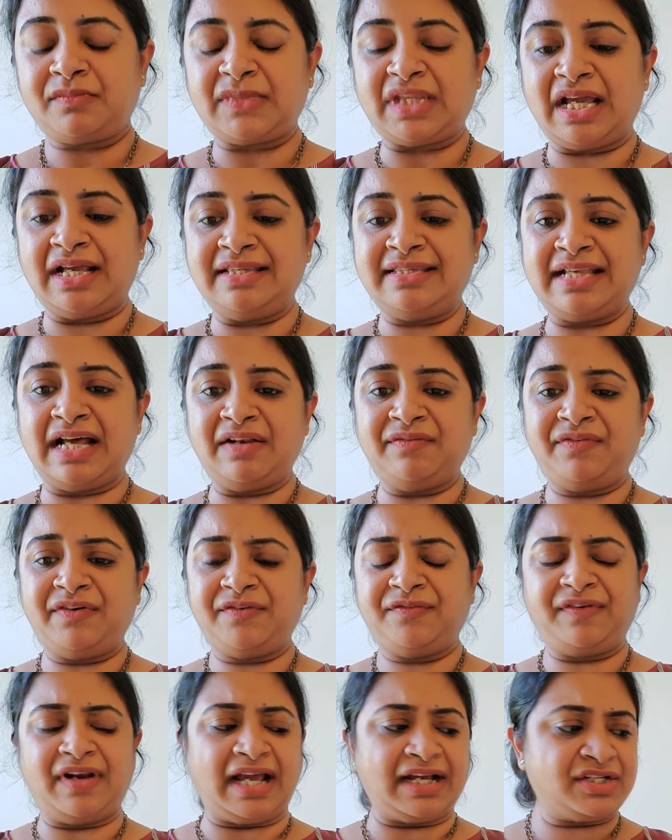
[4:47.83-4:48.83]

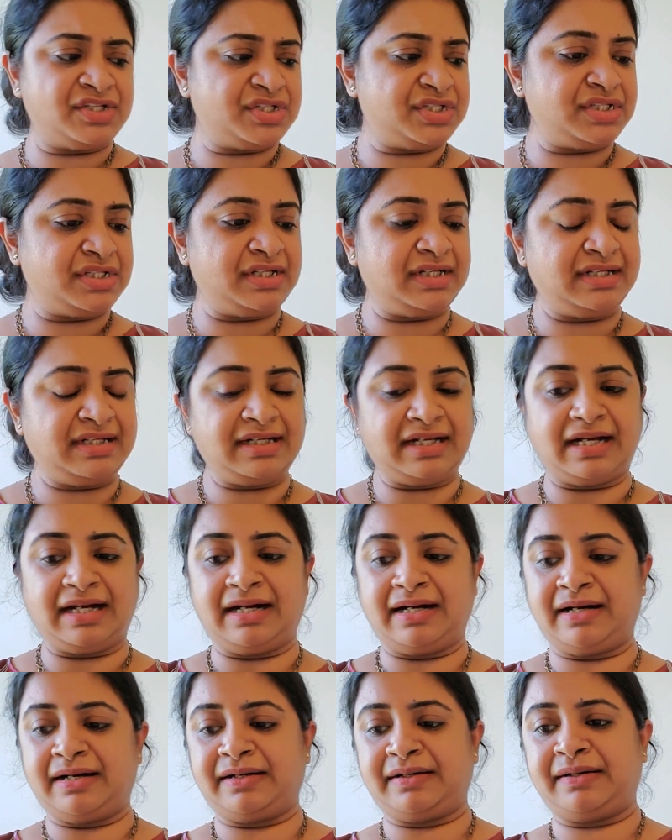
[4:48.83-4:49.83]
self-reflection,
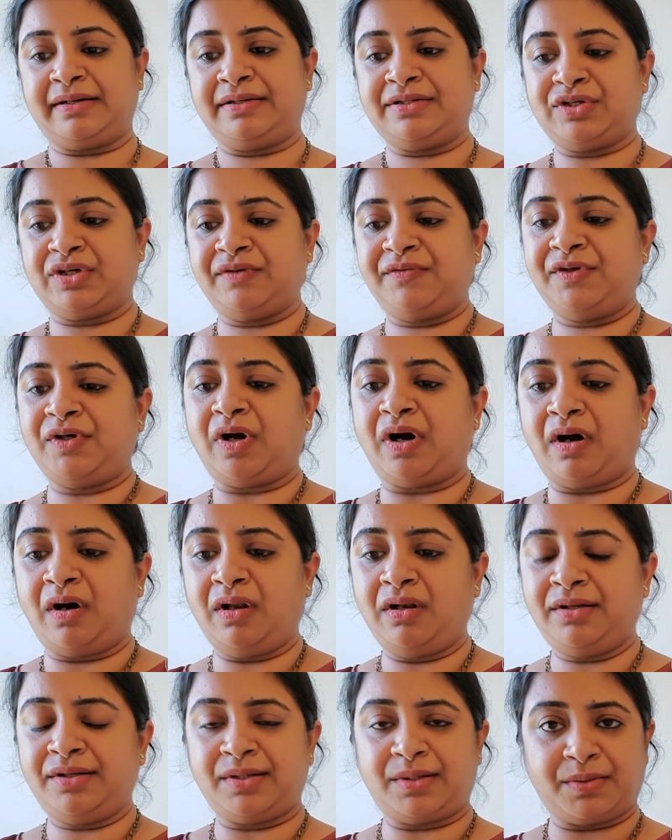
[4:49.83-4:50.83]
so if you
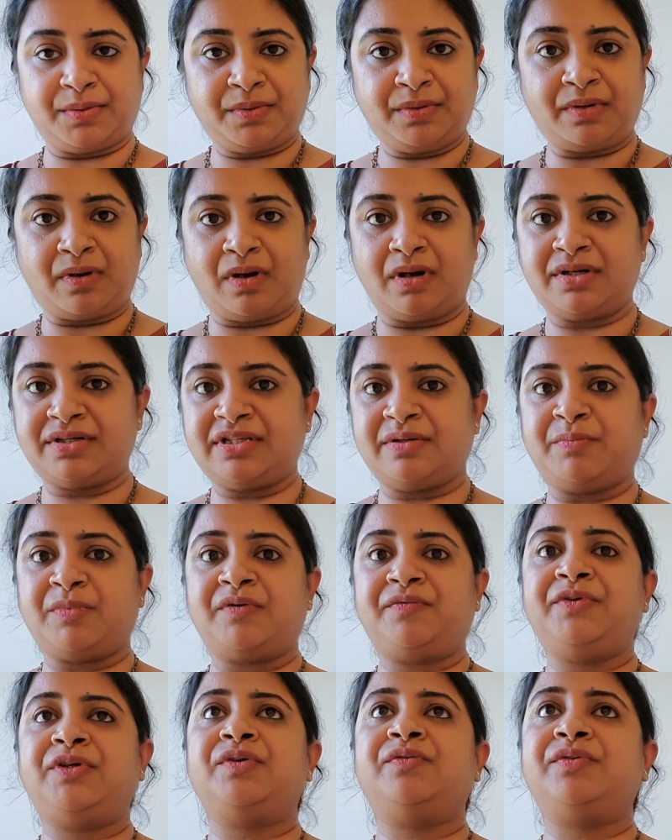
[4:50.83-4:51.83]
all know, or some
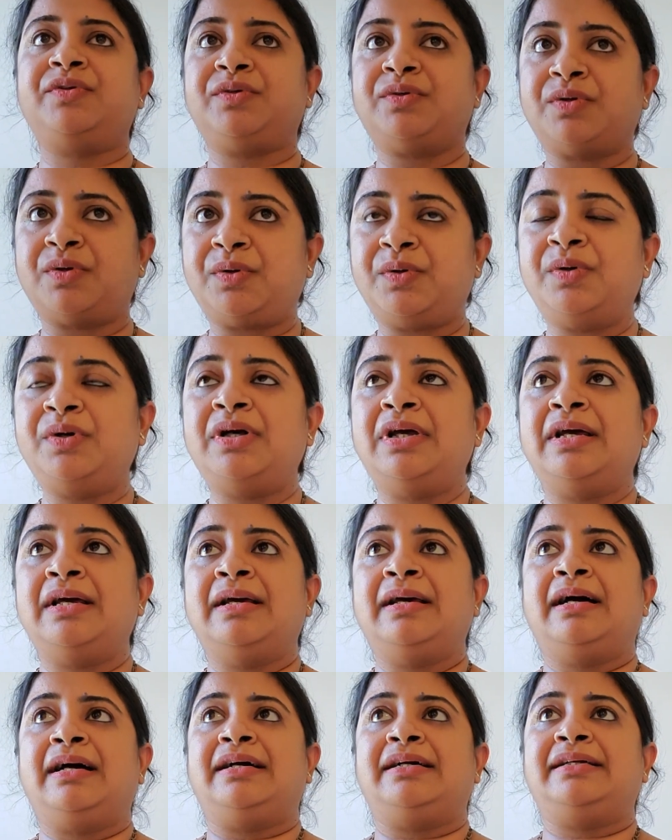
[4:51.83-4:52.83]
of you, if you know,
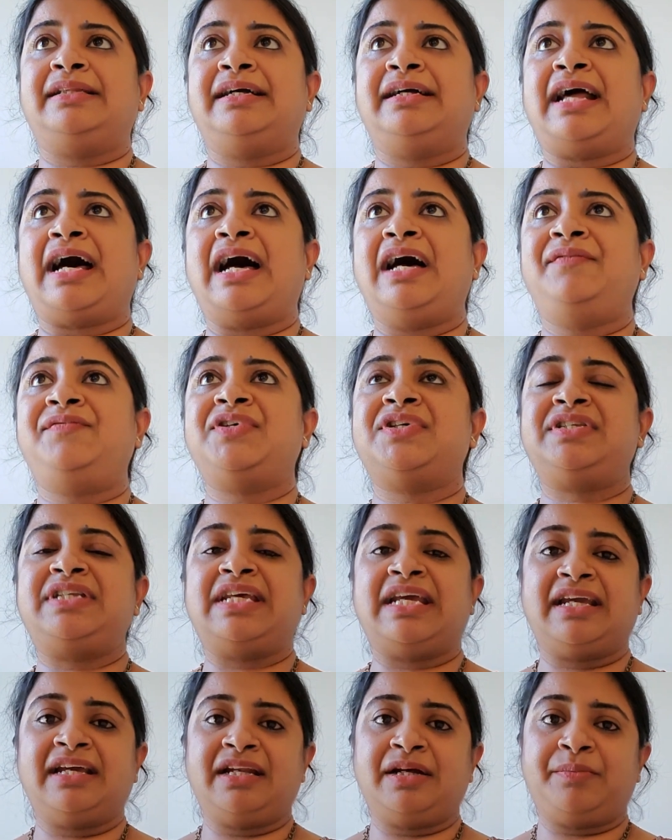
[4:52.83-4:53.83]
that I have just
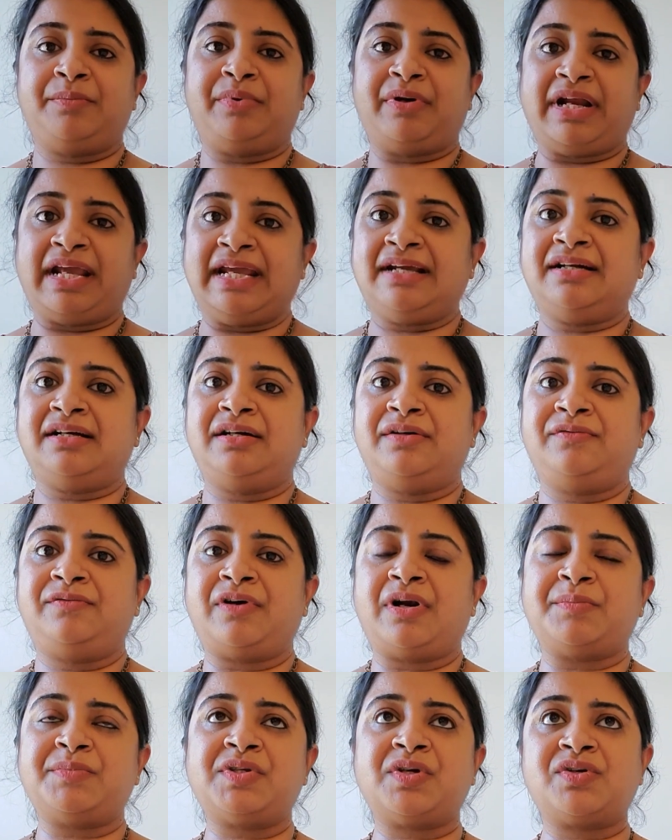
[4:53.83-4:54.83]
taken a break
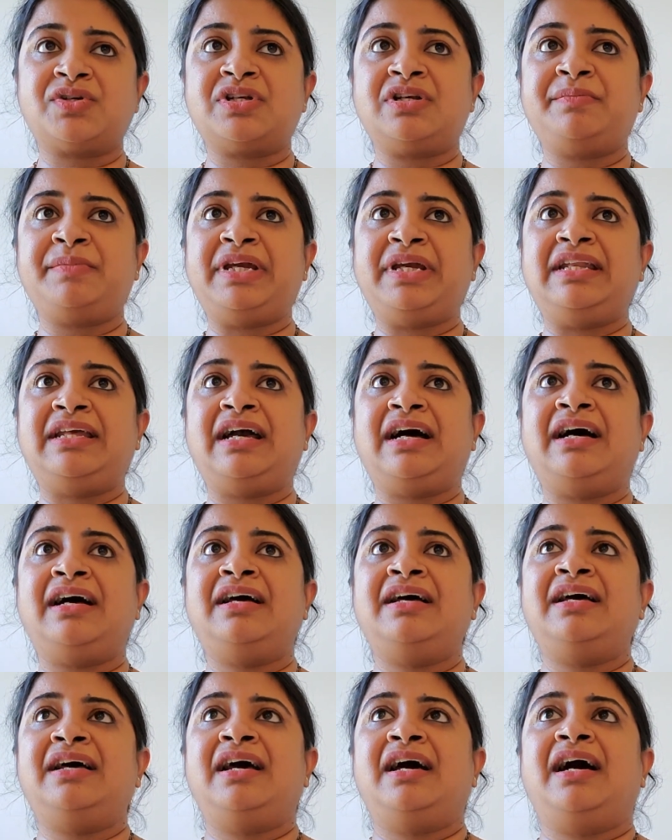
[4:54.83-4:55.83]
from social media,
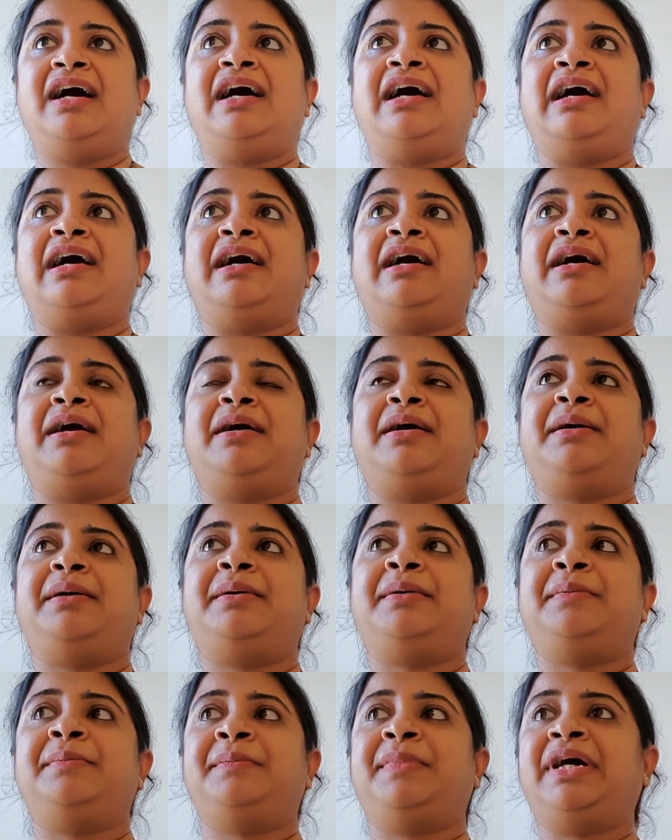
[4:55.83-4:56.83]

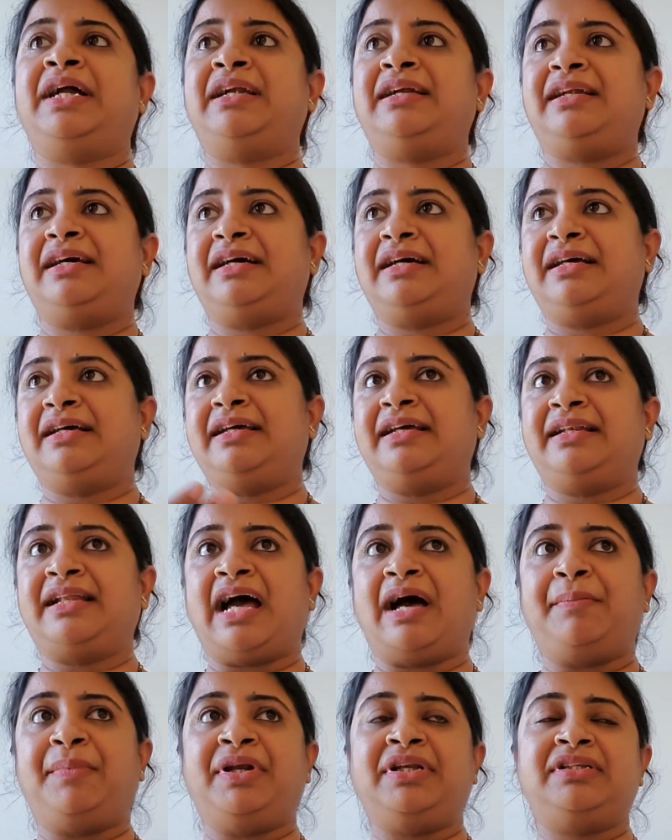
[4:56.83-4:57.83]
but it
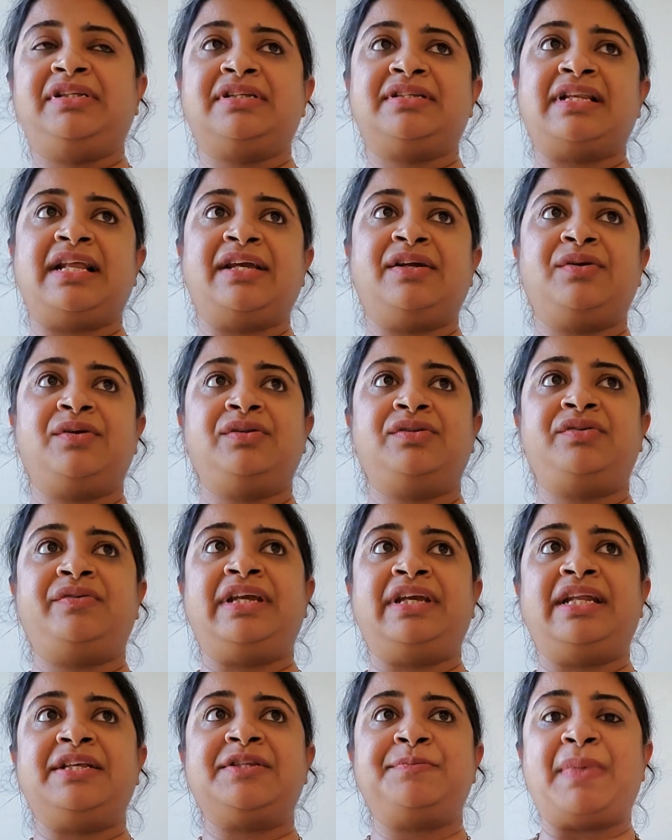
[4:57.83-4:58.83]
happened just like, 3
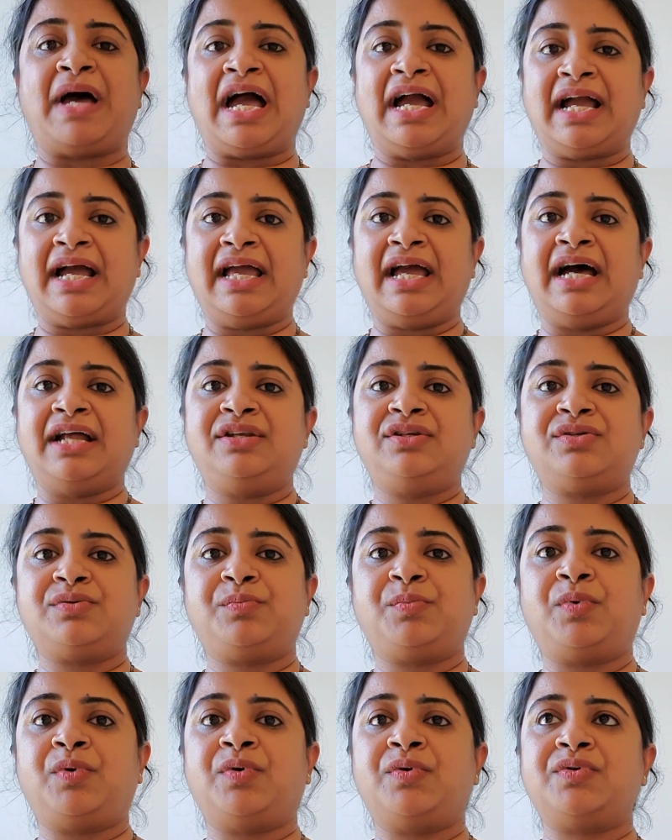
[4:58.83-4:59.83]
days back. I had to
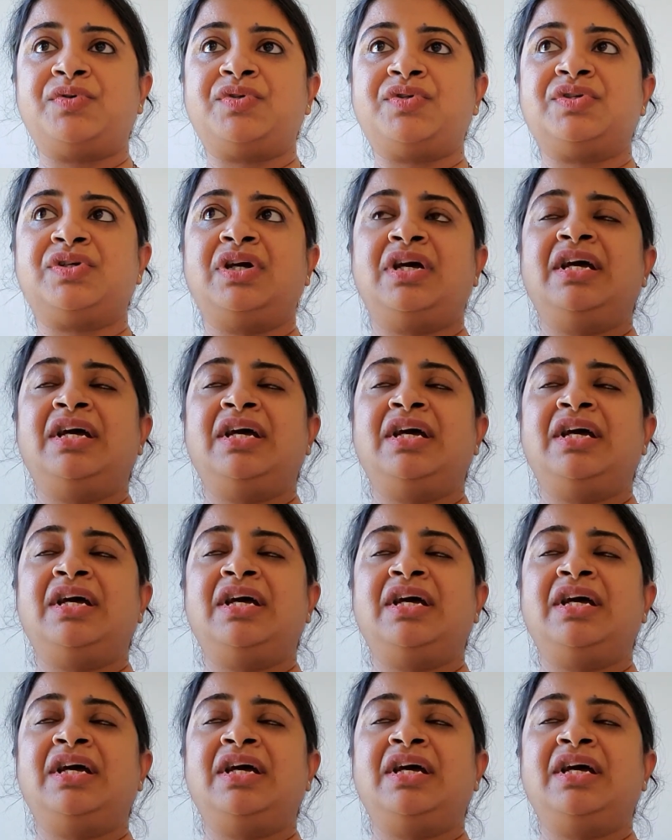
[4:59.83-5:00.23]
post,